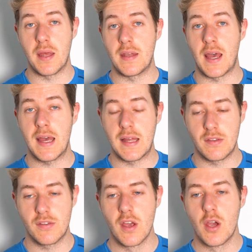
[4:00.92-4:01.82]
and
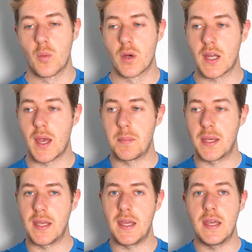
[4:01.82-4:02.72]
hands were
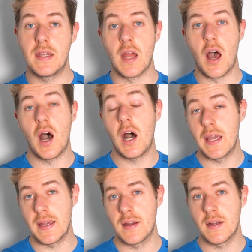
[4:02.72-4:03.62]
coming in
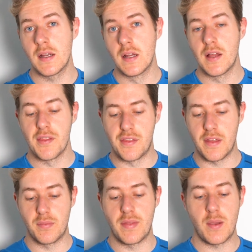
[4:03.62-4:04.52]
higher
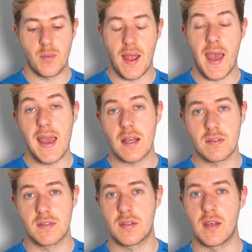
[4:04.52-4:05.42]
than they were
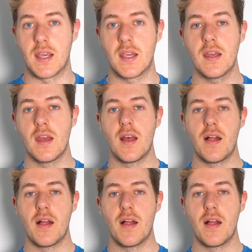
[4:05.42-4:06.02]
exiting,